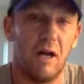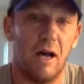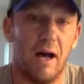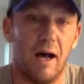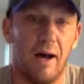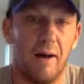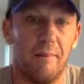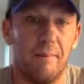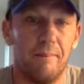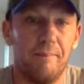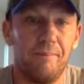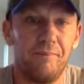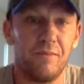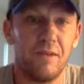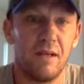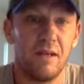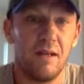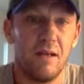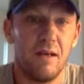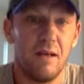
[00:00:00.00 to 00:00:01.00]

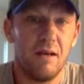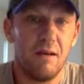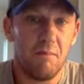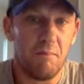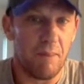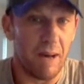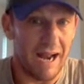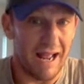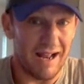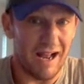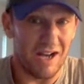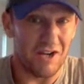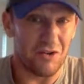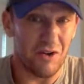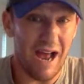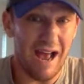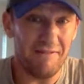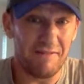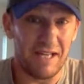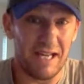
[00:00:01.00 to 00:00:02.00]
But on
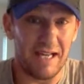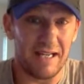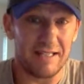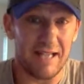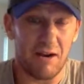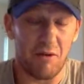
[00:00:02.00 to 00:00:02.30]
DraftKings,